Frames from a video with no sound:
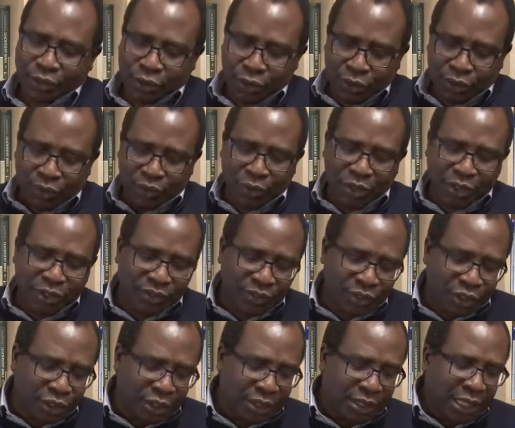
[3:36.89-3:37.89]
So the first
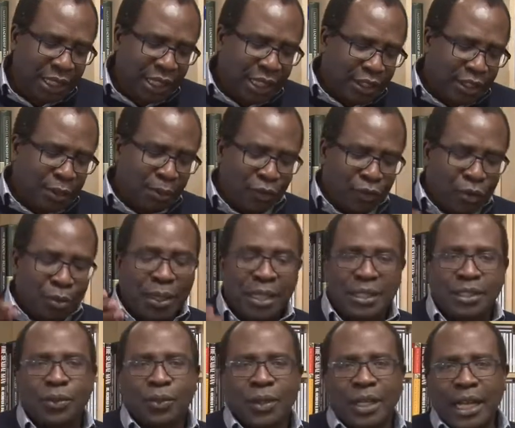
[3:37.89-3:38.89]
vision, some of you might
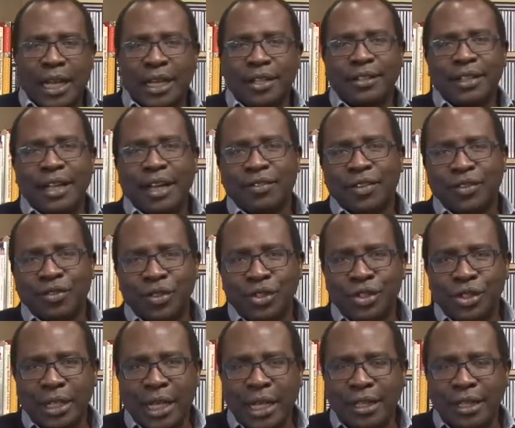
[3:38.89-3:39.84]
say, well, I don't have a vision.